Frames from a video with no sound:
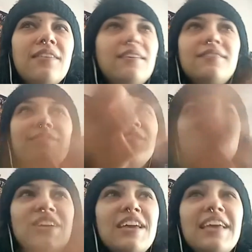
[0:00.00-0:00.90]
and
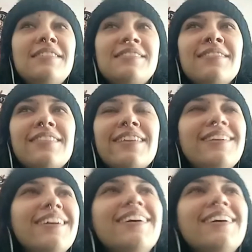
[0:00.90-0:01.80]
she
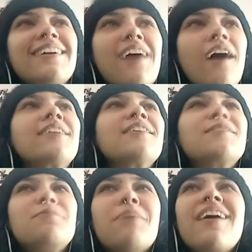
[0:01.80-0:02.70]
instantly
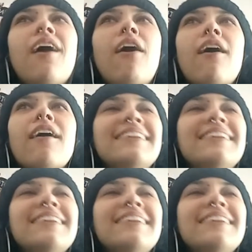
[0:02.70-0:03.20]
conquered my heart.